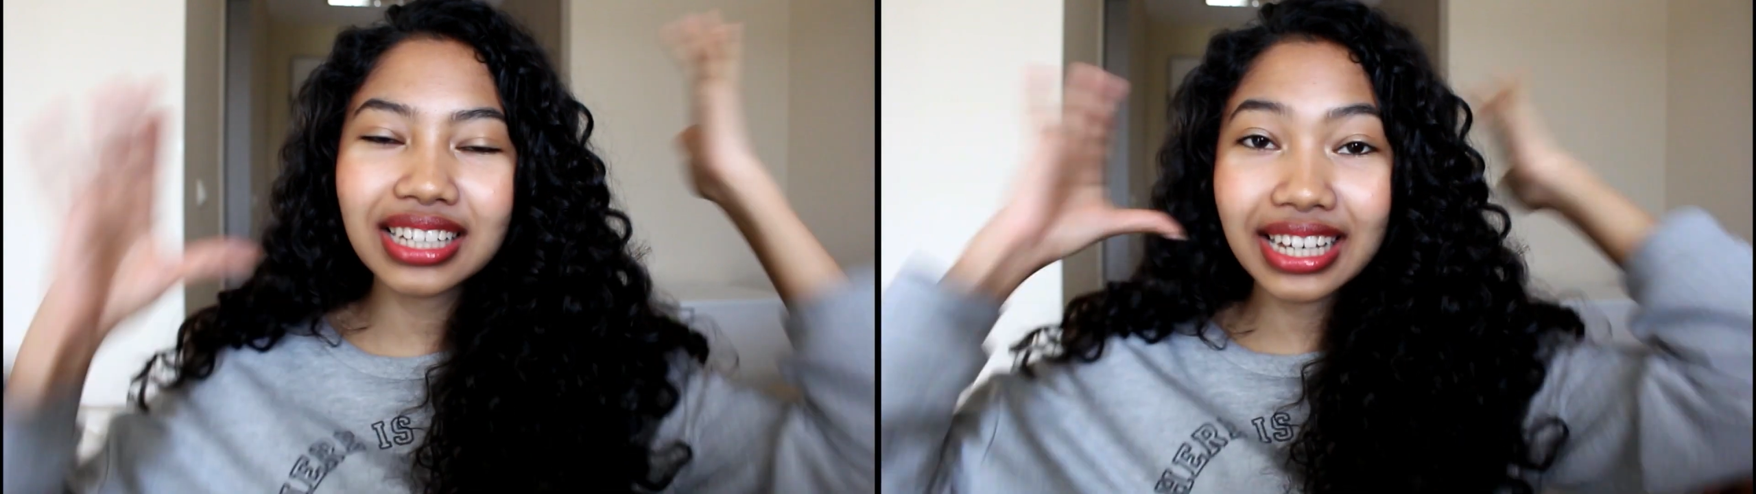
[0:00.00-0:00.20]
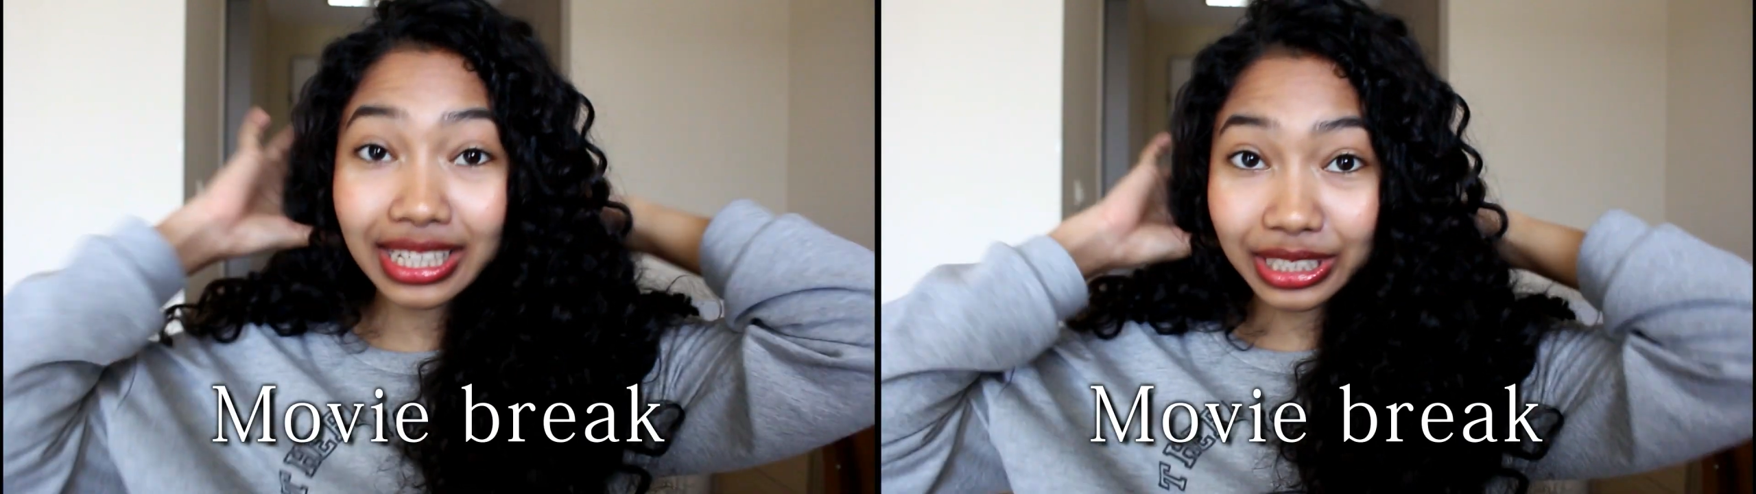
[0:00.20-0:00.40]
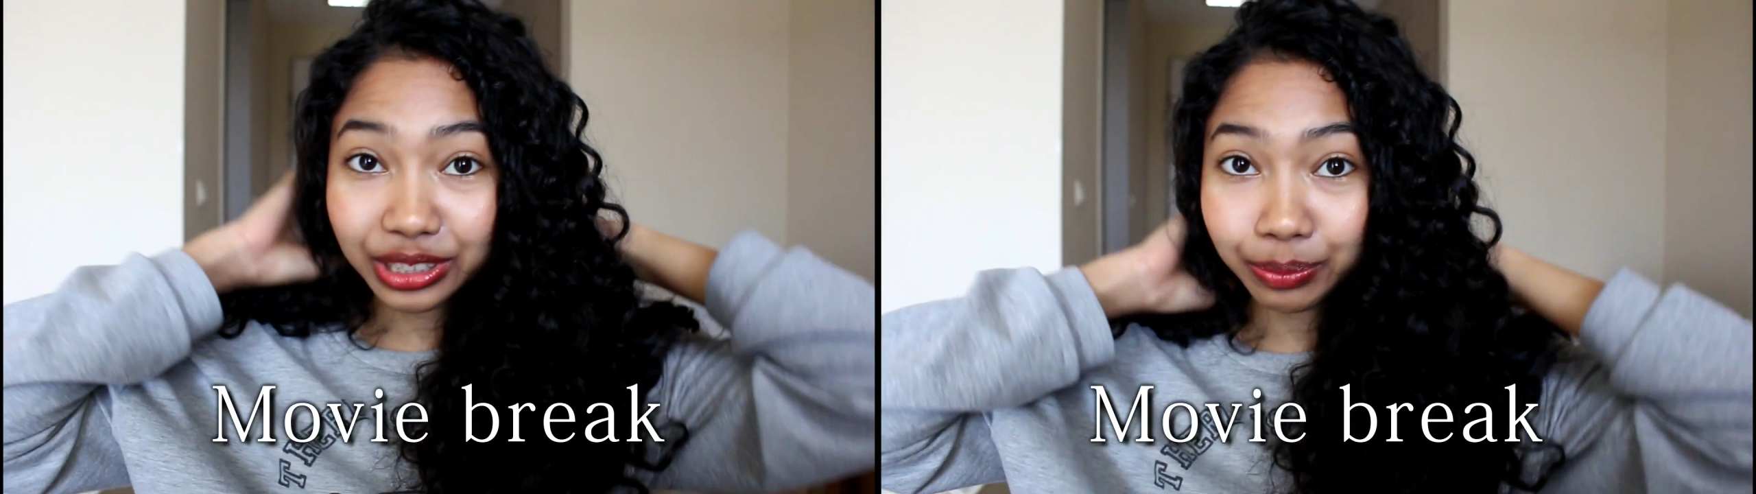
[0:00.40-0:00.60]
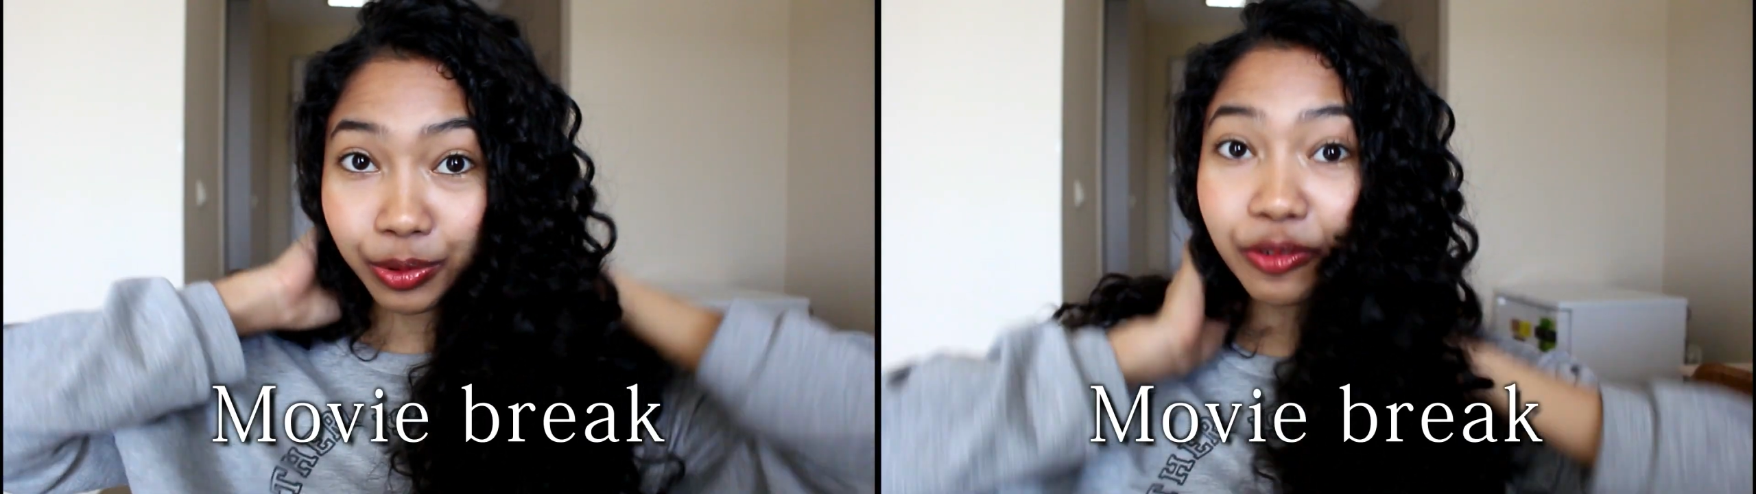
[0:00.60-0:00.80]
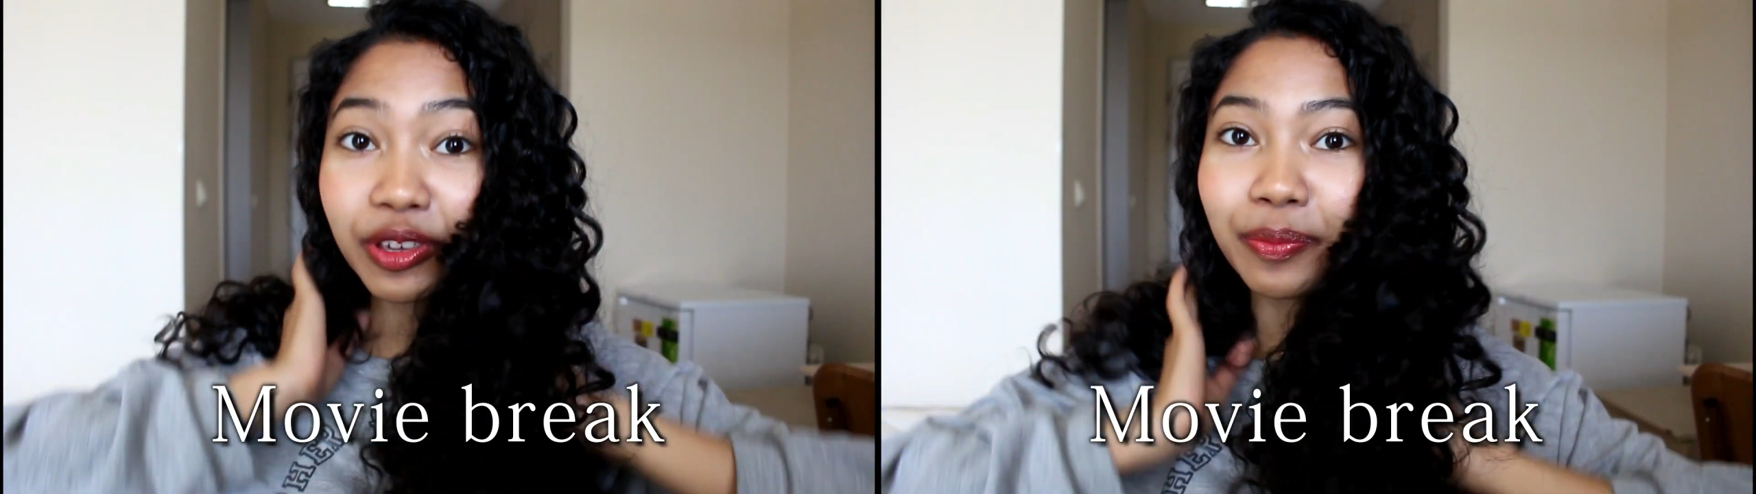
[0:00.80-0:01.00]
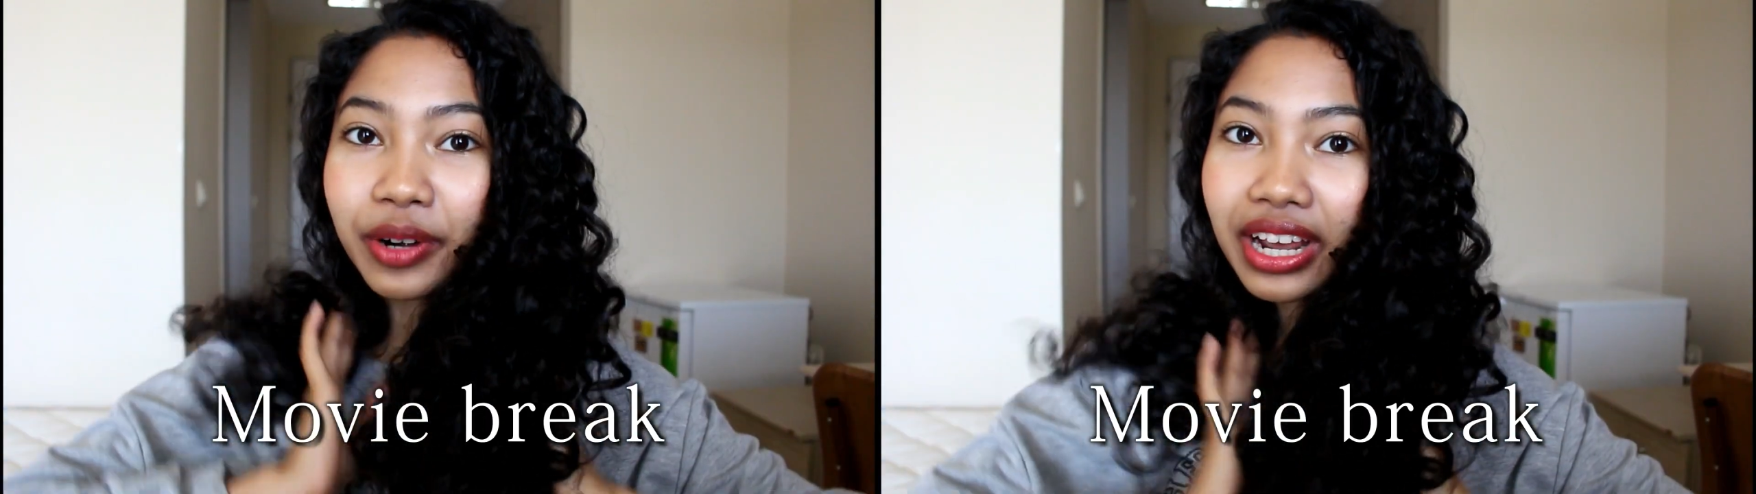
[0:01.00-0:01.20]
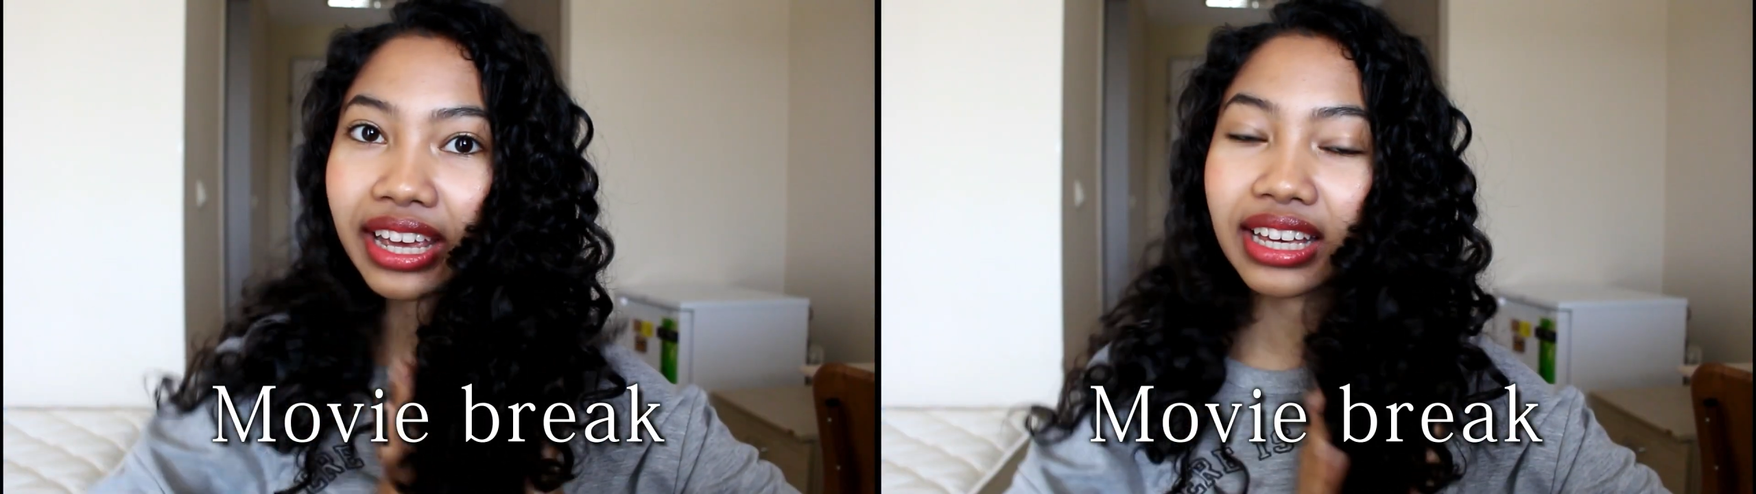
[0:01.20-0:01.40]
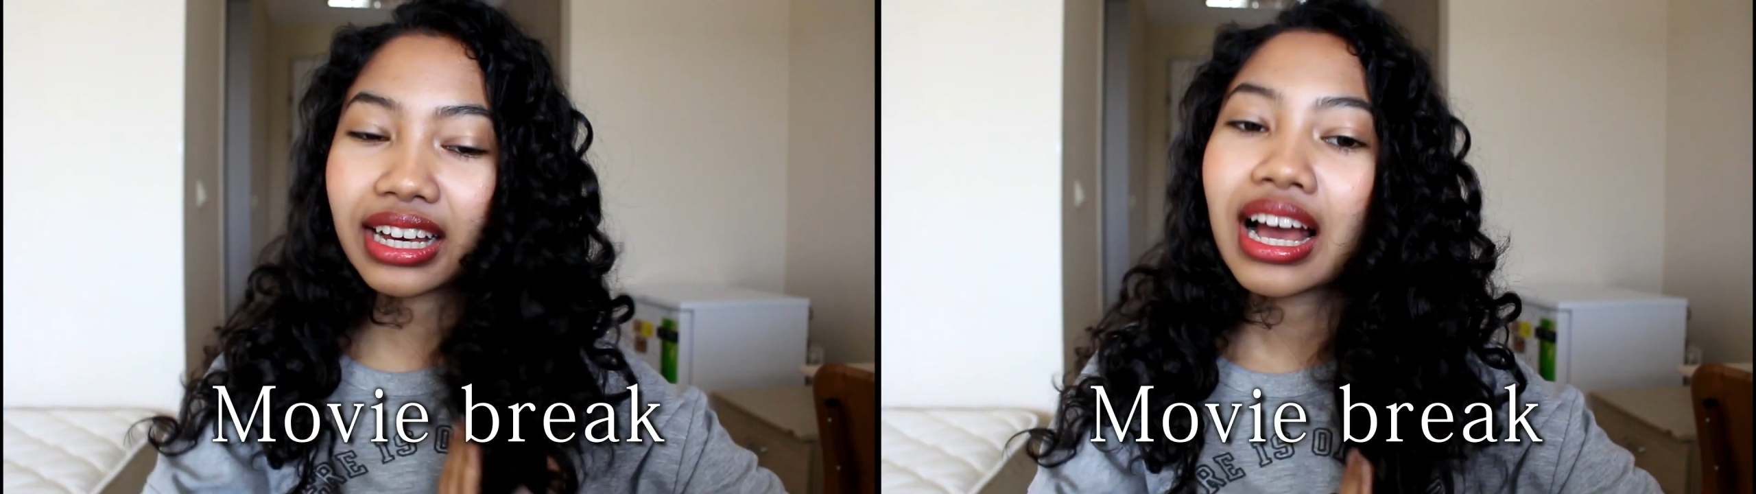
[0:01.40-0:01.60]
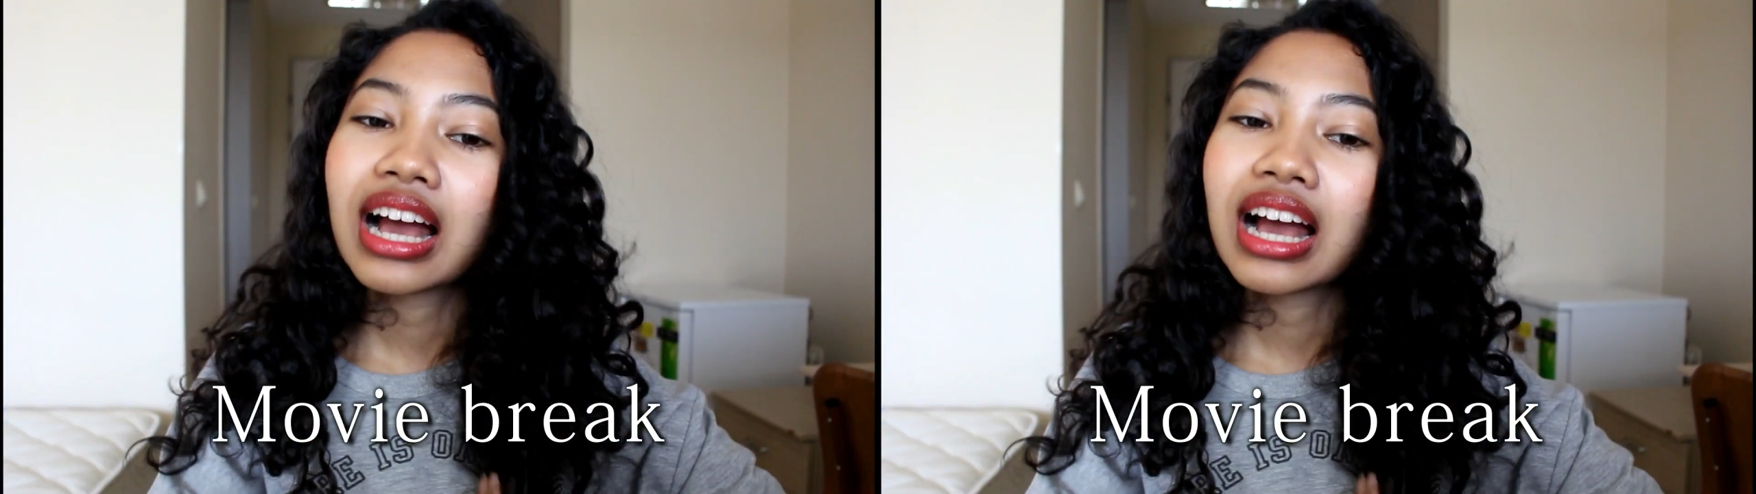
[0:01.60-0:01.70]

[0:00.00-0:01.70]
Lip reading: is movie break.